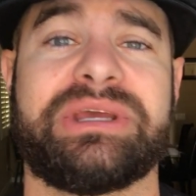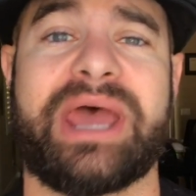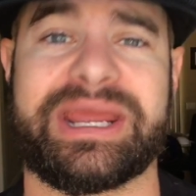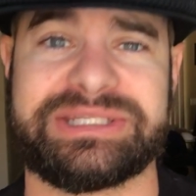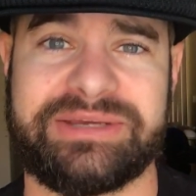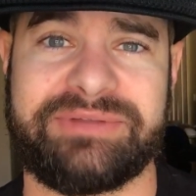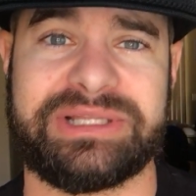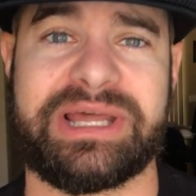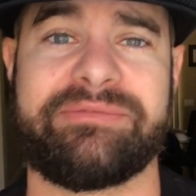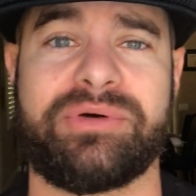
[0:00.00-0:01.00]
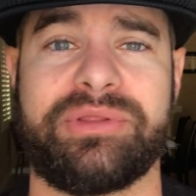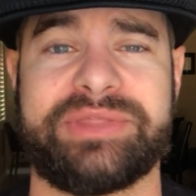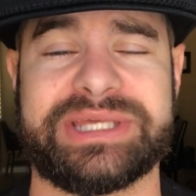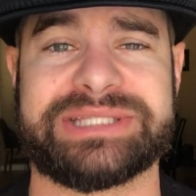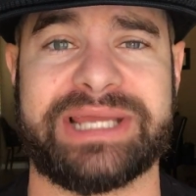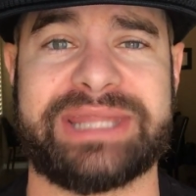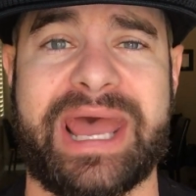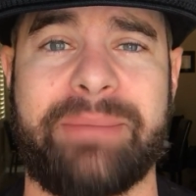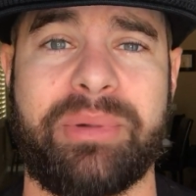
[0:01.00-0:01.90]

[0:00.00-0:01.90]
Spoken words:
activity level, things like that.